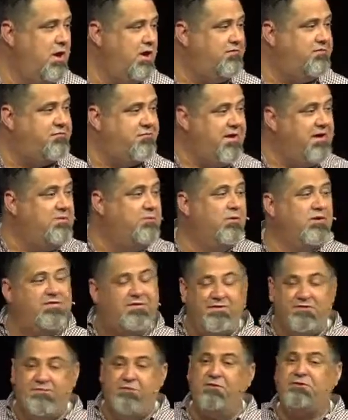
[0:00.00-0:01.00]
afraid
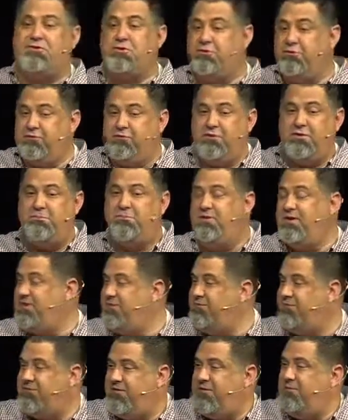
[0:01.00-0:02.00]
what the future was going to bring
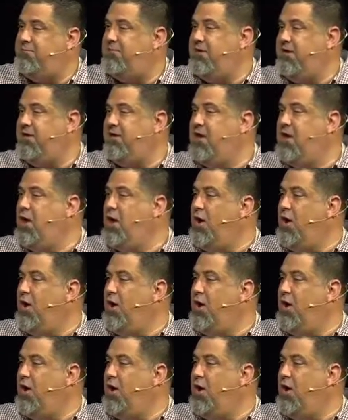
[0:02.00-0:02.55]
in front of me,